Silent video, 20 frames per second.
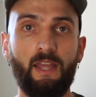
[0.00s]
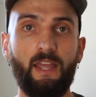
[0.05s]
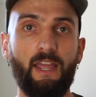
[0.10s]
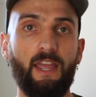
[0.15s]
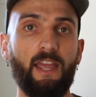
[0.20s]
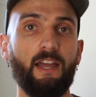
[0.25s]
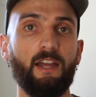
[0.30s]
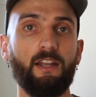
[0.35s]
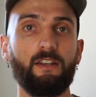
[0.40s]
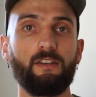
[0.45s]

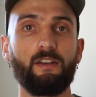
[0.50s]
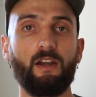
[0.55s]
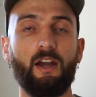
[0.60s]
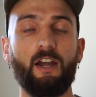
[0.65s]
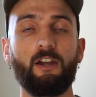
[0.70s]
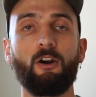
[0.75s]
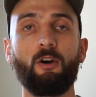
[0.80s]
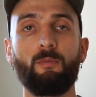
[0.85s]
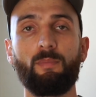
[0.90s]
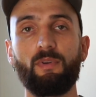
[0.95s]
And
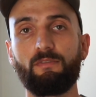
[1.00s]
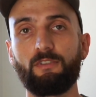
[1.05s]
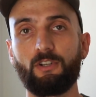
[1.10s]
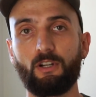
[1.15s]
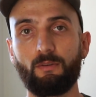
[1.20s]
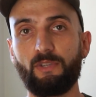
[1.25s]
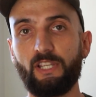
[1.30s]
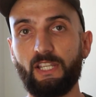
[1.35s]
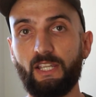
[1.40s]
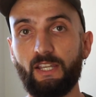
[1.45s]
I hope if
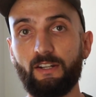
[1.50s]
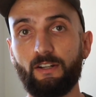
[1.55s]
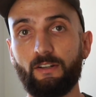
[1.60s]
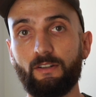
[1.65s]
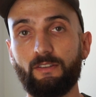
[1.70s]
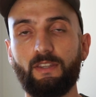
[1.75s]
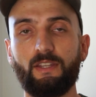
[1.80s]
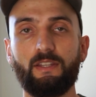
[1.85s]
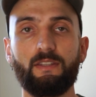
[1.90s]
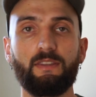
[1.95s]
you're a
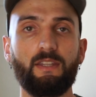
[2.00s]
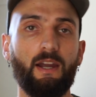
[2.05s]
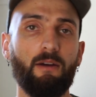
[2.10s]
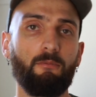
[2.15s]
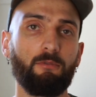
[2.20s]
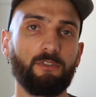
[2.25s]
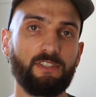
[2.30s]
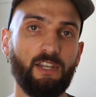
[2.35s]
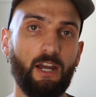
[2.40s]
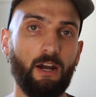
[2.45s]
beginner
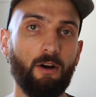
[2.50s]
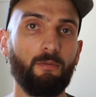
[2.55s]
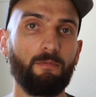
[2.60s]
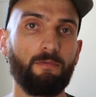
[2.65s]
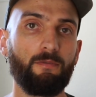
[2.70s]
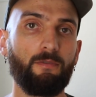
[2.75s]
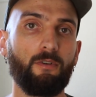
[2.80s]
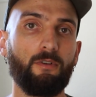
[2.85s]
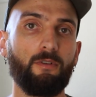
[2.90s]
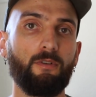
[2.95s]
that was
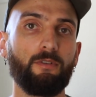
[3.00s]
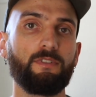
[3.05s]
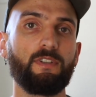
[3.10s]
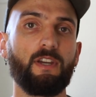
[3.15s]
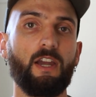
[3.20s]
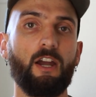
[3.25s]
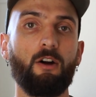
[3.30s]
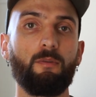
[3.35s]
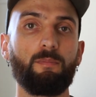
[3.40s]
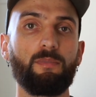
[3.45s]
helpful
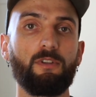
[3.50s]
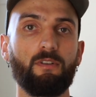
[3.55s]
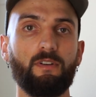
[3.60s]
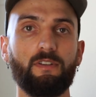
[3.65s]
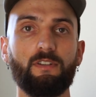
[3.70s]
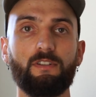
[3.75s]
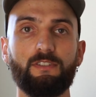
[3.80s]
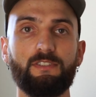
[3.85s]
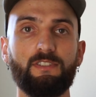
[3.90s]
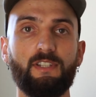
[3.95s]
to help you
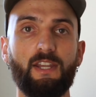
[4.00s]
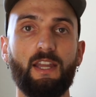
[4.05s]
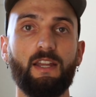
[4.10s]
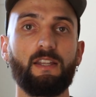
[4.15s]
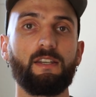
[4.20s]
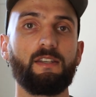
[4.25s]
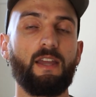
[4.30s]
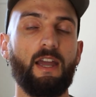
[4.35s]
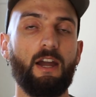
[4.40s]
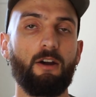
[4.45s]

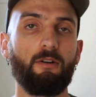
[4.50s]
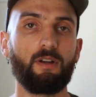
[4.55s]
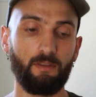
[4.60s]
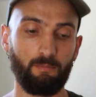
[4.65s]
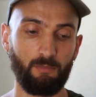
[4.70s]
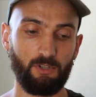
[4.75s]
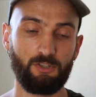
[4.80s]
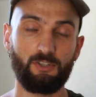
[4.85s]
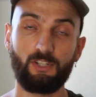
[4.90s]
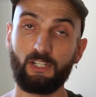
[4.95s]
understand how the
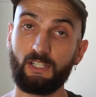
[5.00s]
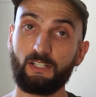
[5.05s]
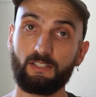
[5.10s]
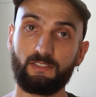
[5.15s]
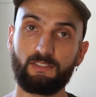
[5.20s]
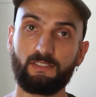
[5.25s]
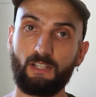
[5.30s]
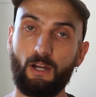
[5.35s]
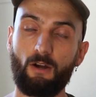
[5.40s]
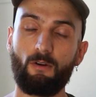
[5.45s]
machine
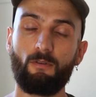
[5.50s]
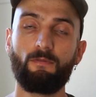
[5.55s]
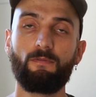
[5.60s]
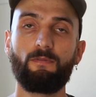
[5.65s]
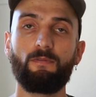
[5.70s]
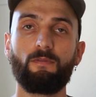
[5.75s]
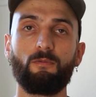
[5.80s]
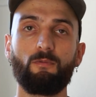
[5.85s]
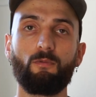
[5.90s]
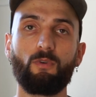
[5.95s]

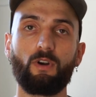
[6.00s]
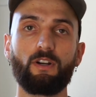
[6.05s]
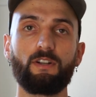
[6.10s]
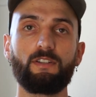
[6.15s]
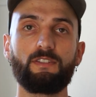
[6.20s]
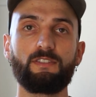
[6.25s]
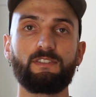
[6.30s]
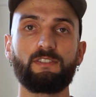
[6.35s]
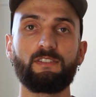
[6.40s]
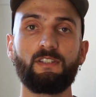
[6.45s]
itself
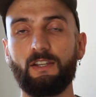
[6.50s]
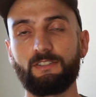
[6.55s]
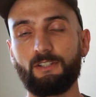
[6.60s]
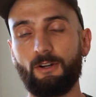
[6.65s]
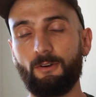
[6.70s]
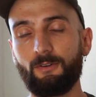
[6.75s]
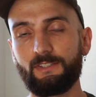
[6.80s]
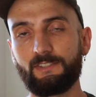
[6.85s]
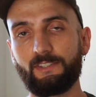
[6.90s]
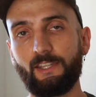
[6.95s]
works. As
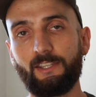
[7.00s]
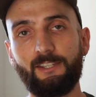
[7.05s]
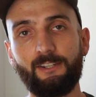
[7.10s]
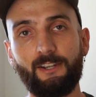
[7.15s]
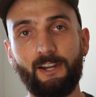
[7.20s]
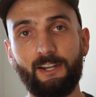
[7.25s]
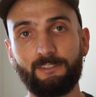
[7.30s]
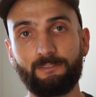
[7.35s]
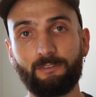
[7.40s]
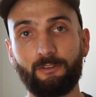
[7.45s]
always, thank you
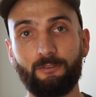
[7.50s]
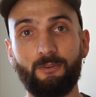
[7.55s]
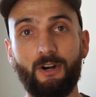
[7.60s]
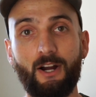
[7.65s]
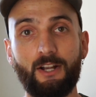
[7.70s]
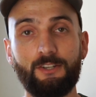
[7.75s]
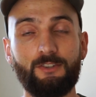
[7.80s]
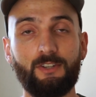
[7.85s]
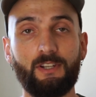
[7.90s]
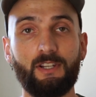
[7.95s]
guys for
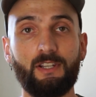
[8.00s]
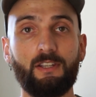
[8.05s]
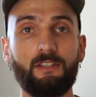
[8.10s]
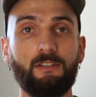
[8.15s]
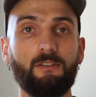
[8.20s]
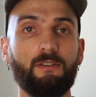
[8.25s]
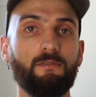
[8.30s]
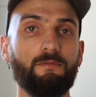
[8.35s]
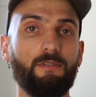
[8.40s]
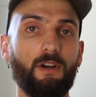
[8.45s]
watching.
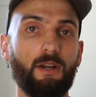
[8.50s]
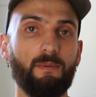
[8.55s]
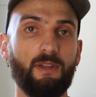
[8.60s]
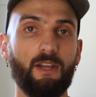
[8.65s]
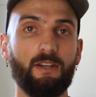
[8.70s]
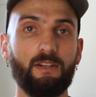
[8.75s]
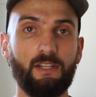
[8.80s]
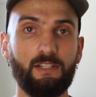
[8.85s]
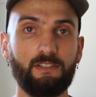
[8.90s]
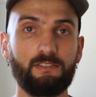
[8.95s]
You can find me
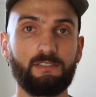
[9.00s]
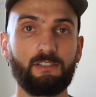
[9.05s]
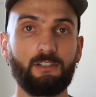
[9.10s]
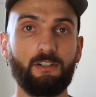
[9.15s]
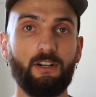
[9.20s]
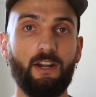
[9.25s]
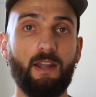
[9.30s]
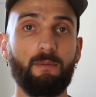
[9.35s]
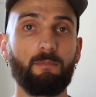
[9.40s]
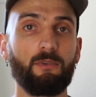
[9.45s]
on
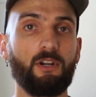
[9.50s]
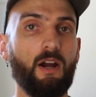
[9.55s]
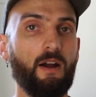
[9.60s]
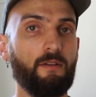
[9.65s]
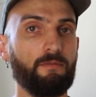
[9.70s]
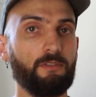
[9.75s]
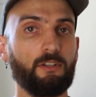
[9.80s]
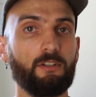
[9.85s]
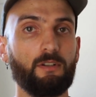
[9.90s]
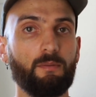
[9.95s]
Instagram,
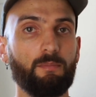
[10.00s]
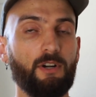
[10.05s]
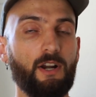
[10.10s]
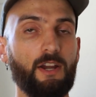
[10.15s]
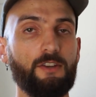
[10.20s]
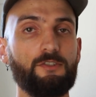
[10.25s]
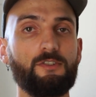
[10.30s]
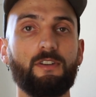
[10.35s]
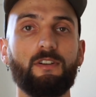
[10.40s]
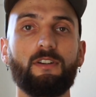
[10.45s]
Coffee Under
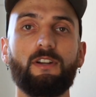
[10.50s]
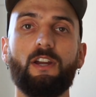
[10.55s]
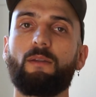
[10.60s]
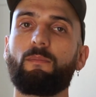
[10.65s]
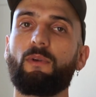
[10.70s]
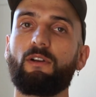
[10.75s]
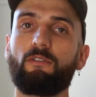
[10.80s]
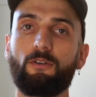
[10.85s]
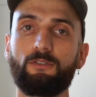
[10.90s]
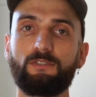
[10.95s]
Pressure,
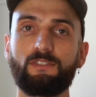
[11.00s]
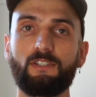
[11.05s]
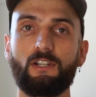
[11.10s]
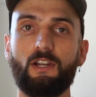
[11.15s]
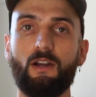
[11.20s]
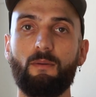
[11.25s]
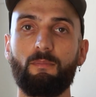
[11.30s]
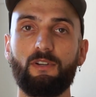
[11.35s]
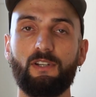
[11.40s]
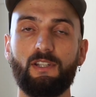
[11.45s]
and my roasting
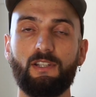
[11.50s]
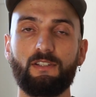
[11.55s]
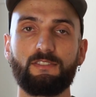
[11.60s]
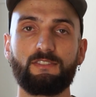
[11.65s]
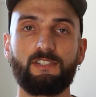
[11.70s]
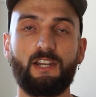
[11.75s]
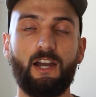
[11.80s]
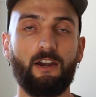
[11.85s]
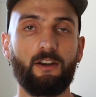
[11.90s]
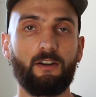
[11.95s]
company
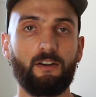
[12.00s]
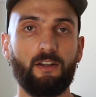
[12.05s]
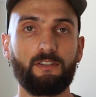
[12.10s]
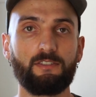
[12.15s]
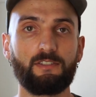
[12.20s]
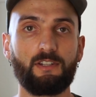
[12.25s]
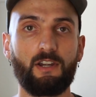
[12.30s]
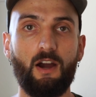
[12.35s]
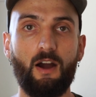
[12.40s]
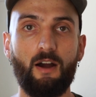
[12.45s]
is Tired
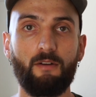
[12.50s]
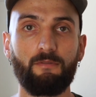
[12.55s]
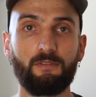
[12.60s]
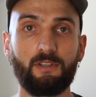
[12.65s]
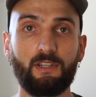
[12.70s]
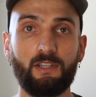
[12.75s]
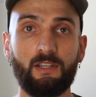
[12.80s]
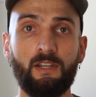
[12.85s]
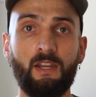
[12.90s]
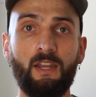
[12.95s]
Eyes
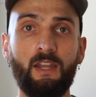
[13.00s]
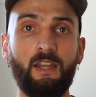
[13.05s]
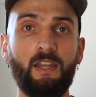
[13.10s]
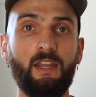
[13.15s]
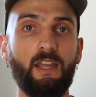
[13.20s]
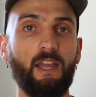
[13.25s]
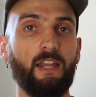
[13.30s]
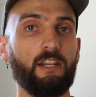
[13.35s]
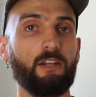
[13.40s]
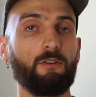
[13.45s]
Coffee.
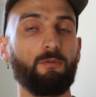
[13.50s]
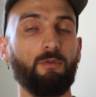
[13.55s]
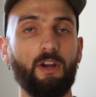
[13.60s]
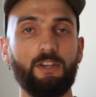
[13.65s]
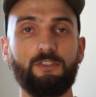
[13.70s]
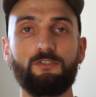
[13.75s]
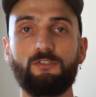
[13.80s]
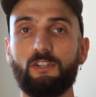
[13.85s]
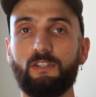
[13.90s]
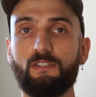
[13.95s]
Any
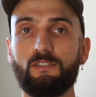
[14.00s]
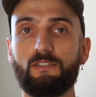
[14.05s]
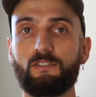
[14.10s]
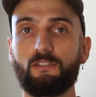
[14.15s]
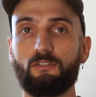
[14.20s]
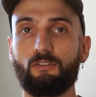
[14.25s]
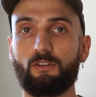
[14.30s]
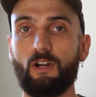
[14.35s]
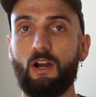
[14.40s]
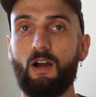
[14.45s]

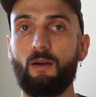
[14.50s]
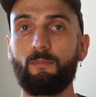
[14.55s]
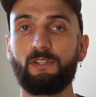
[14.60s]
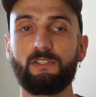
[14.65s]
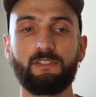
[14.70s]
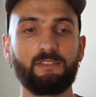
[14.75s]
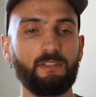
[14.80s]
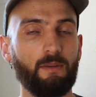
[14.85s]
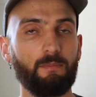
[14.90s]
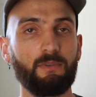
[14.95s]
questions or
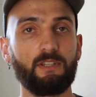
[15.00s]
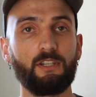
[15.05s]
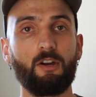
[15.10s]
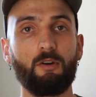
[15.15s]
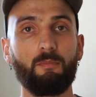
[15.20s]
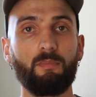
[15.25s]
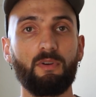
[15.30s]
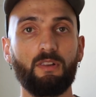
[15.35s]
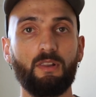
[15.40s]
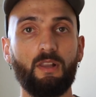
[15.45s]
comments, let me
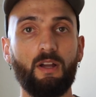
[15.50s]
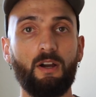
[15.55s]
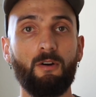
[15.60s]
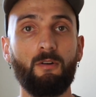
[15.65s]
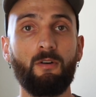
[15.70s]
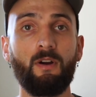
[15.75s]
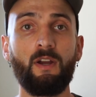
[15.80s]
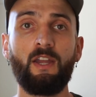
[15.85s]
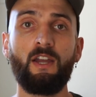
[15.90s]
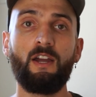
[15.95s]
know
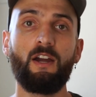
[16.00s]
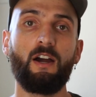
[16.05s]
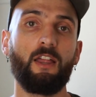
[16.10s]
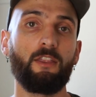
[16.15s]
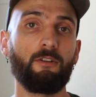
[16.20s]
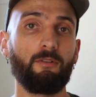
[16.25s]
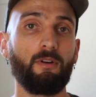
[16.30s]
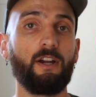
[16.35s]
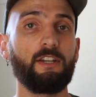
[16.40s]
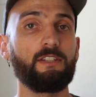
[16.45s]
below.
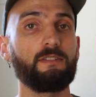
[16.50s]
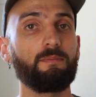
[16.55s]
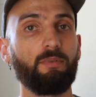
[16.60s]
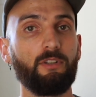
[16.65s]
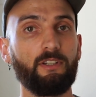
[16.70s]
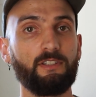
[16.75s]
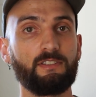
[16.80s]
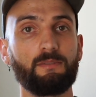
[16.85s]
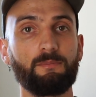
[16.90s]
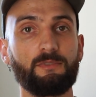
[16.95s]
Otherwise,
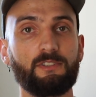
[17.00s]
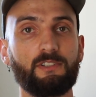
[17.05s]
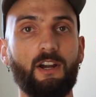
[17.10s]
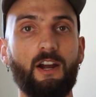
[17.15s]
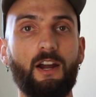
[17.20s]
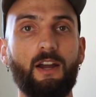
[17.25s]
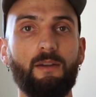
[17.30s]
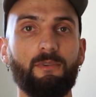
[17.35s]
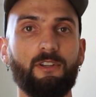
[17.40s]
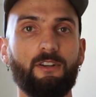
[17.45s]
please
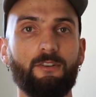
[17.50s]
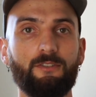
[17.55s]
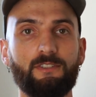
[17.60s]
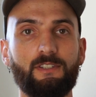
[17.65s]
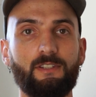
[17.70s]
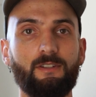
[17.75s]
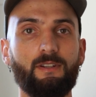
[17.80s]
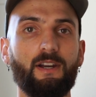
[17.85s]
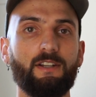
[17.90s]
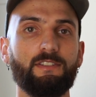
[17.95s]
subscribe, and I'll
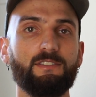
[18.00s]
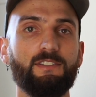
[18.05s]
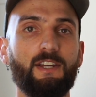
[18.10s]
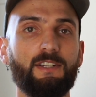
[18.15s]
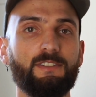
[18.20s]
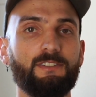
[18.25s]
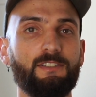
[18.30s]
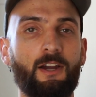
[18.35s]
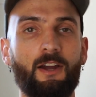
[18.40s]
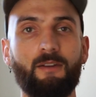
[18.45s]
see you guys
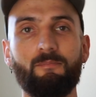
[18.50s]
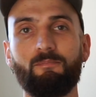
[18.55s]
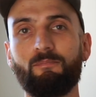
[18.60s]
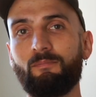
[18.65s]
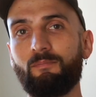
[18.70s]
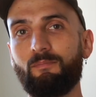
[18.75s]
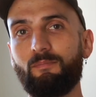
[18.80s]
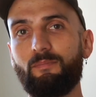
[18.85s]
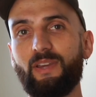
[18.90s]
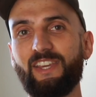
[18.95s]
next time.
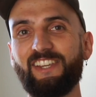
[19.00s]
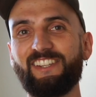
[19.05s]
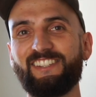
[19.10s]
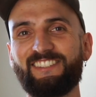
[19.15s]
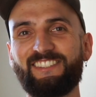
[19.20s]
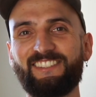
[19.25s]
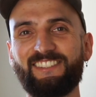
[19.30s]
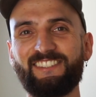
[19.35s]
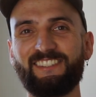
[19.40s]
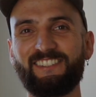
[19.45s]

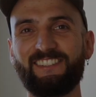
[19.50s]
Peace.